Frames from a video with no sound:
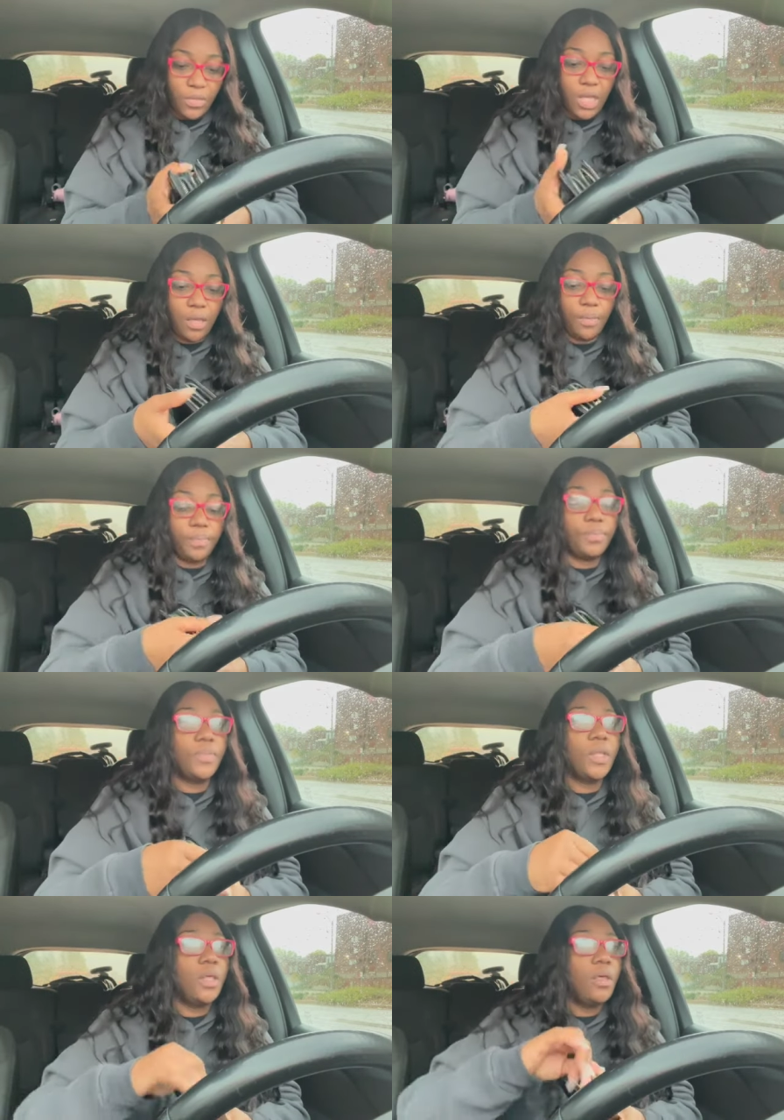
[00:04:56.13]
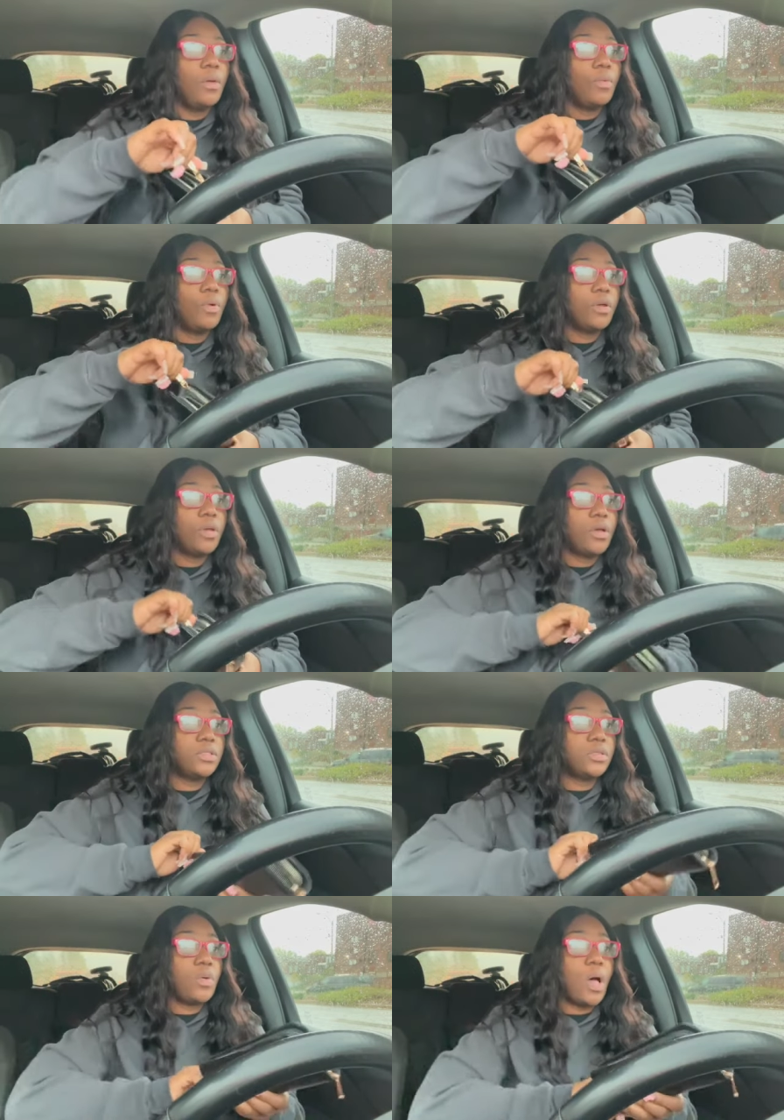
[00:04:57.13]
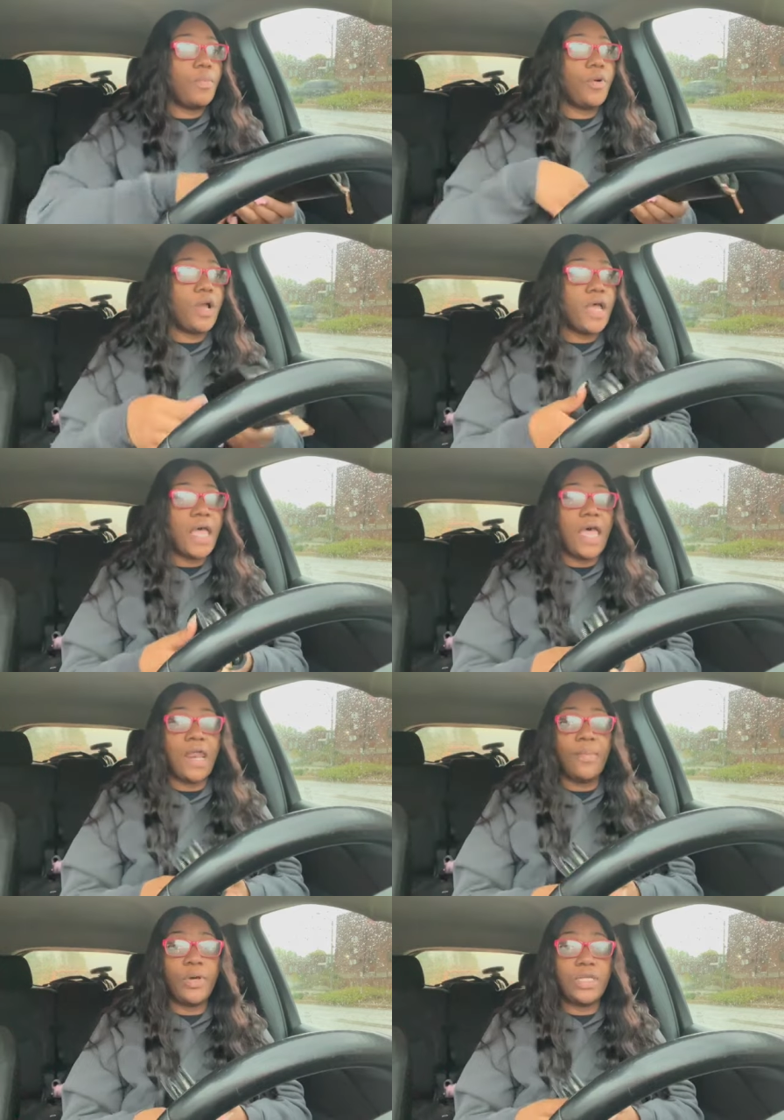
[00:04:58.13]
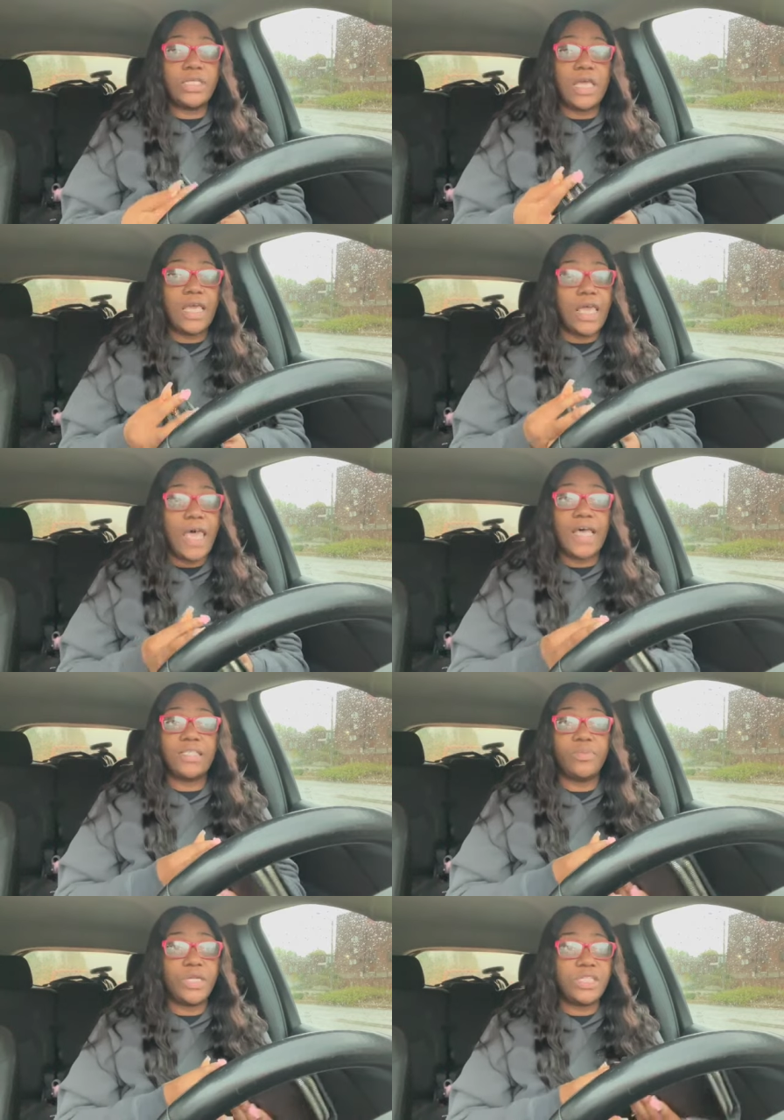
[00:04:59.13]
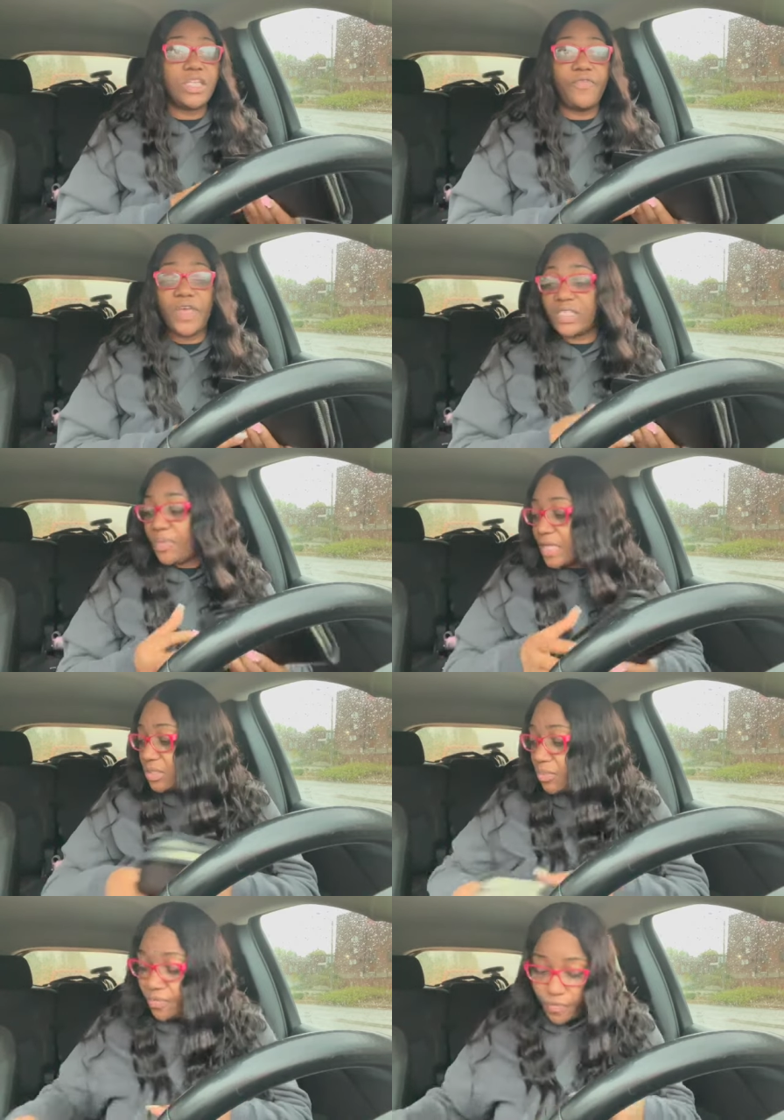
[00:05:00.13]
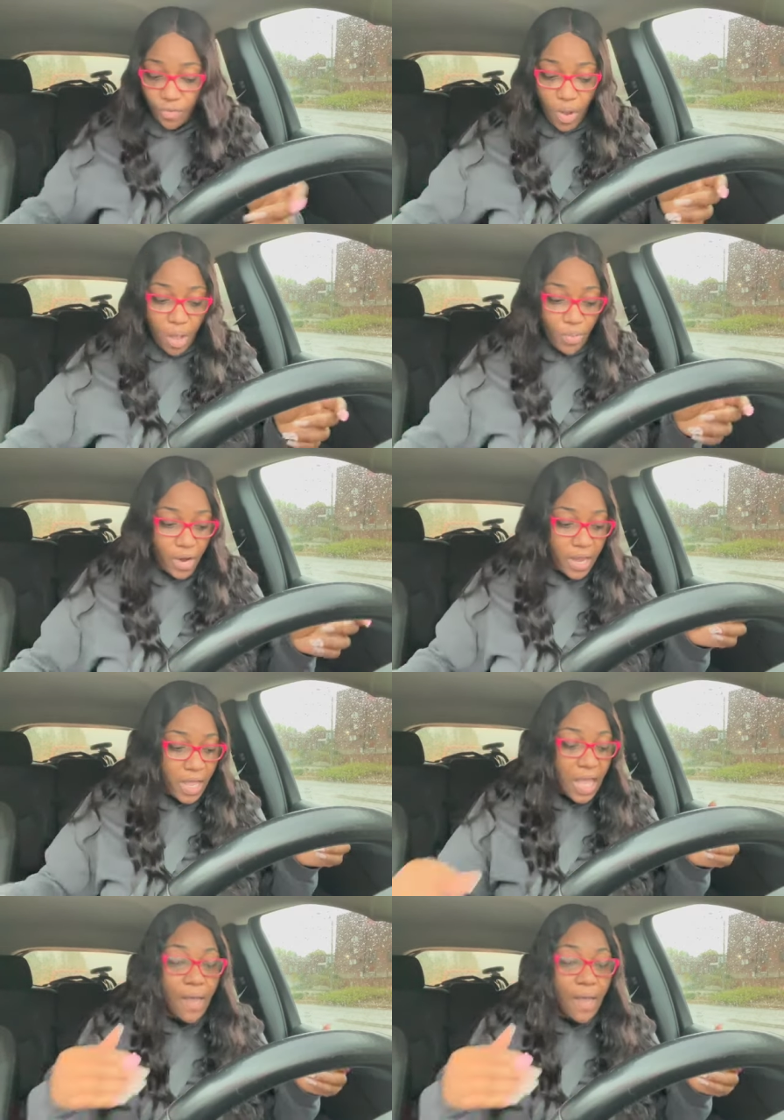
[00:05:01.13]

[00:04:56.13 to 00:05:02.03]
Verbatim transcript: Yeah. We're gonna go to Walmart and I'm gonna get as much stuff as possible from Walmart.